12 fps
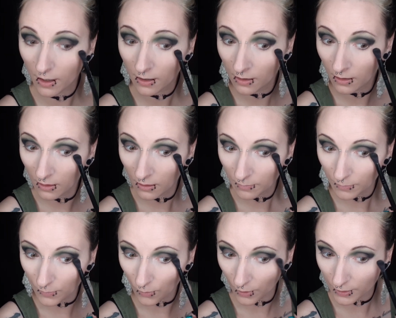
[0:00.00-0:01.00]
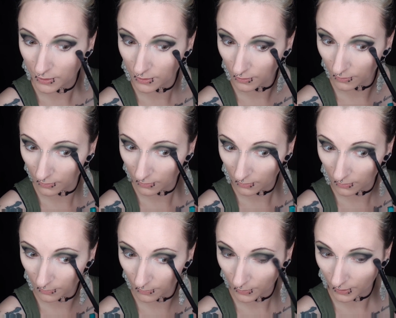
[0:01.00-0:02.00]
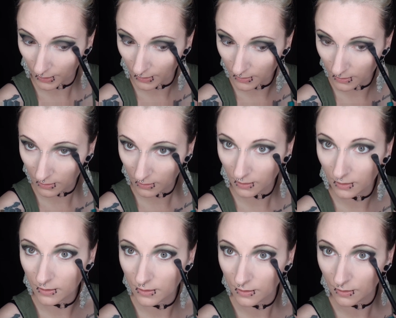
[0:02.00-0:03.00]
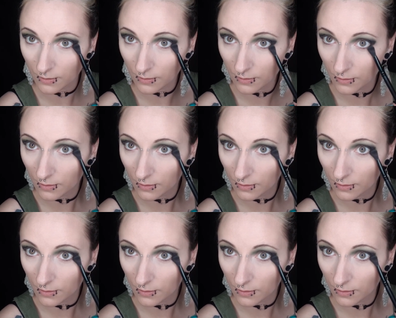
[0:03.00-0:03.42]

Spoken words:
I'm going to bring it into